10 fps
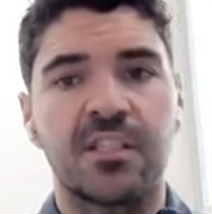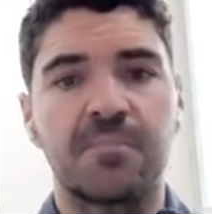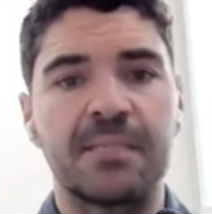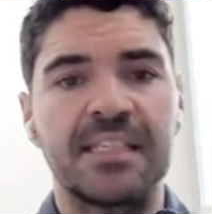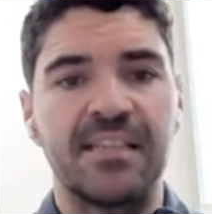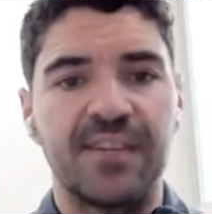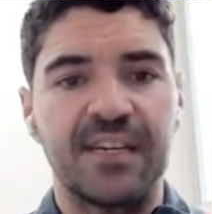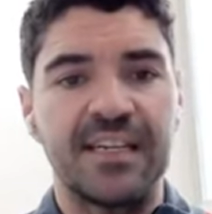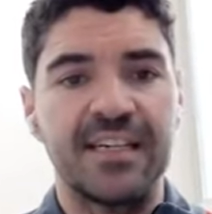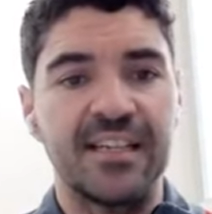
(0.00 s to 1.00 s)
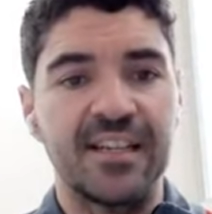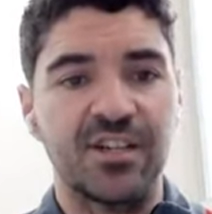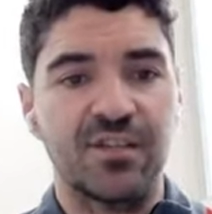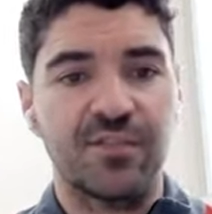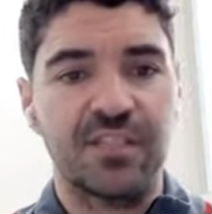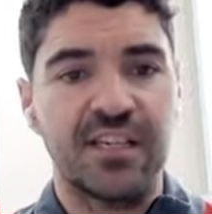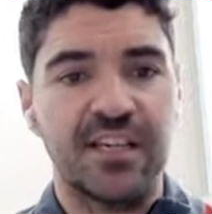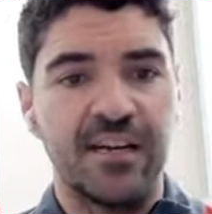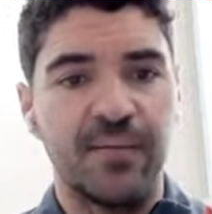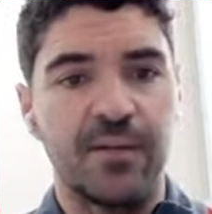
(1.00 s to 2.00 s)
specifically condition for skiing